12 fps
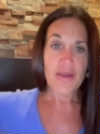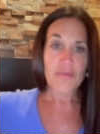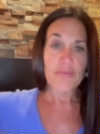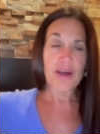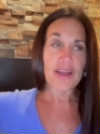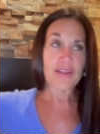
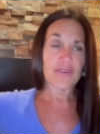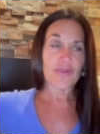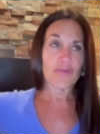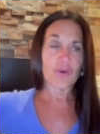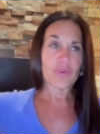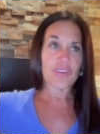But
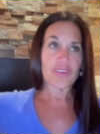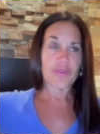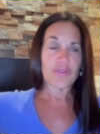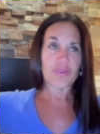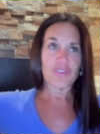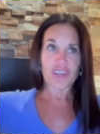what we do
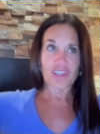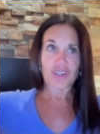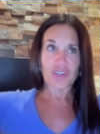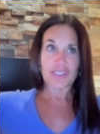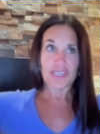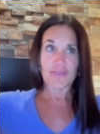is we judge
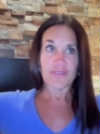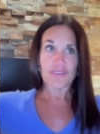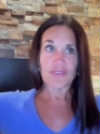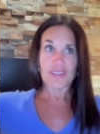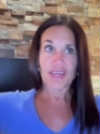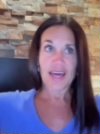
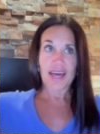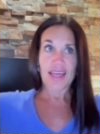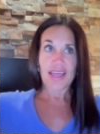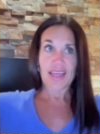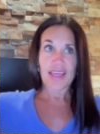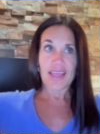ourselves for
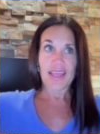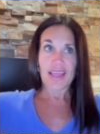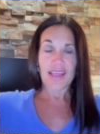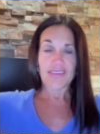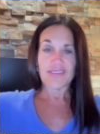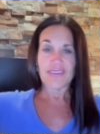that
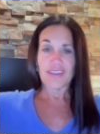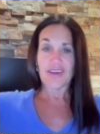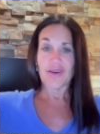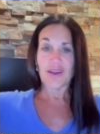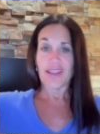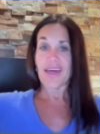instead of
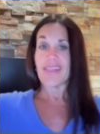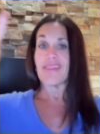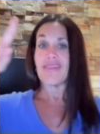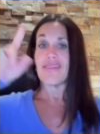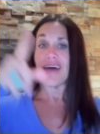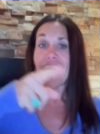going,
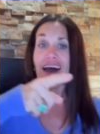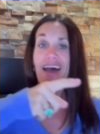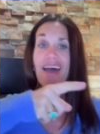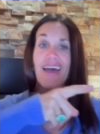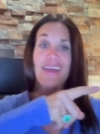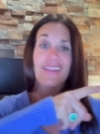
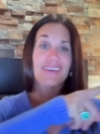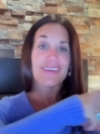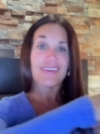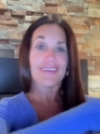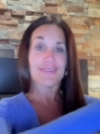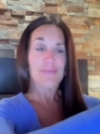that
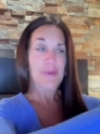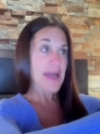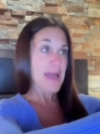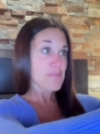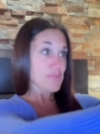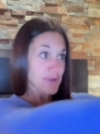is
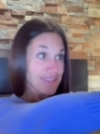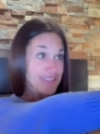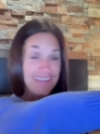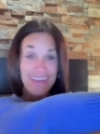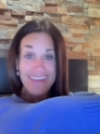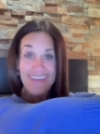my
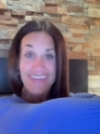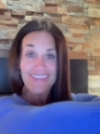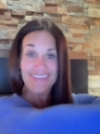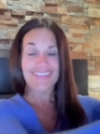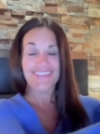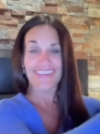
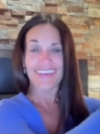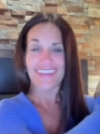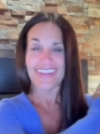brilliance.